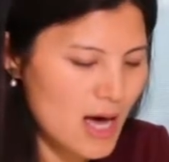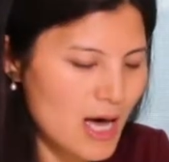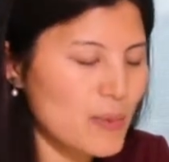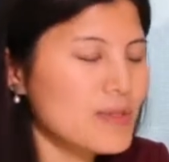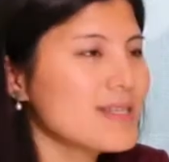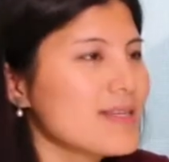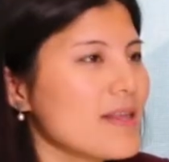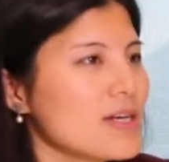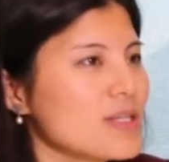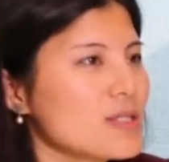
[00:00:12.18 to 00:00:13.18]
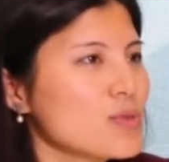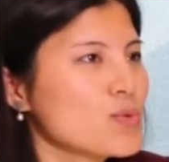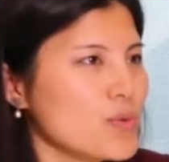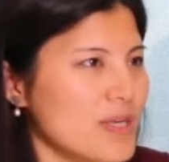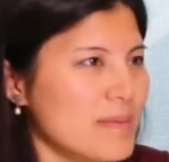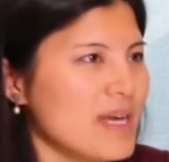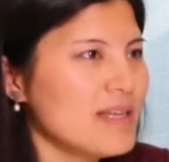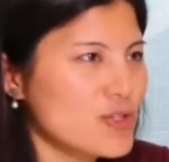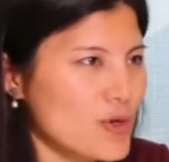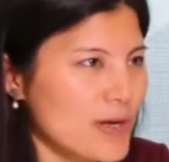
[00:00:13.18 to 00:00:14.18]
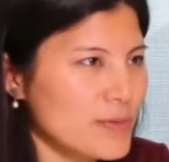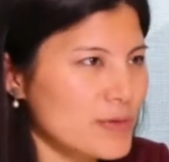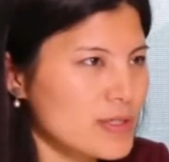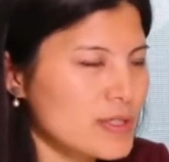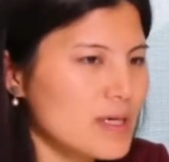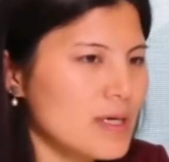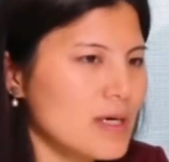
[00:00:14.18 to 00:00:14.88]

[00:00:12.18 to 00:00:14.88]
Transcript: I would say there are three main drivers.